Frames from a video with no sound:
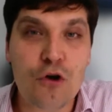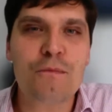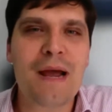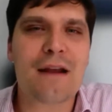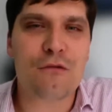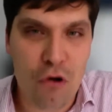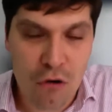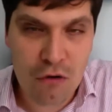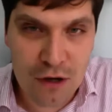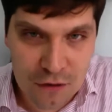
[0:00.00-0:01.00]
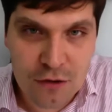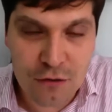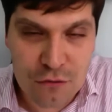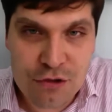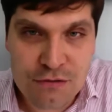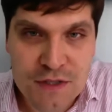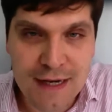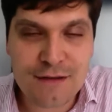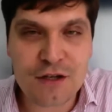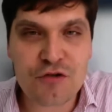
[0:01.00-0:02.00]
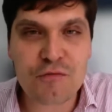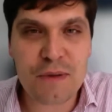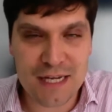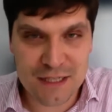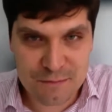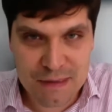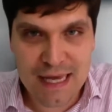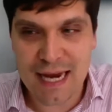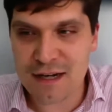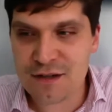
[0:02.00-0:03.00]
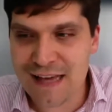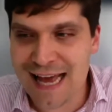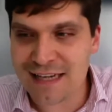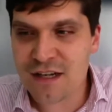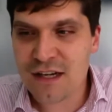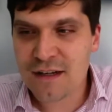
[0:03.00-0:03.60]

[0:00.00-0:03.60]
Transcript: make wrong conclusions. Yeah, they should be explained that